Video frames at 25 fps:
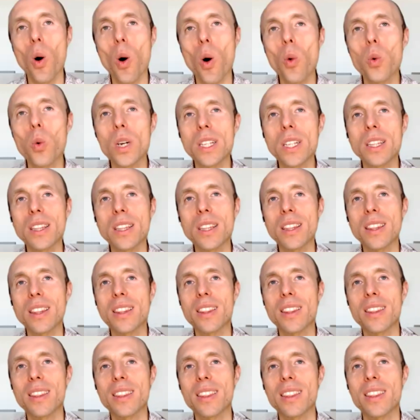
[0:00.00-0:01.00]
or what would
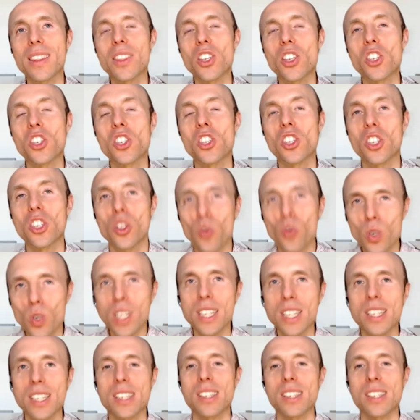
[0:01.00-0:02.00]
the
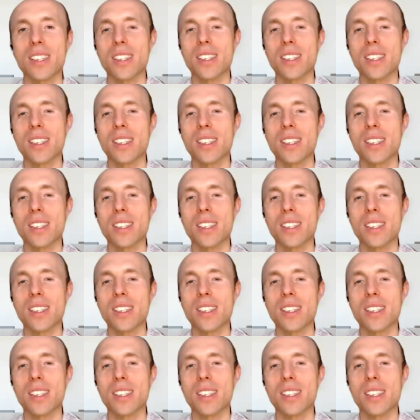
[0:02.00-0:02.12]
students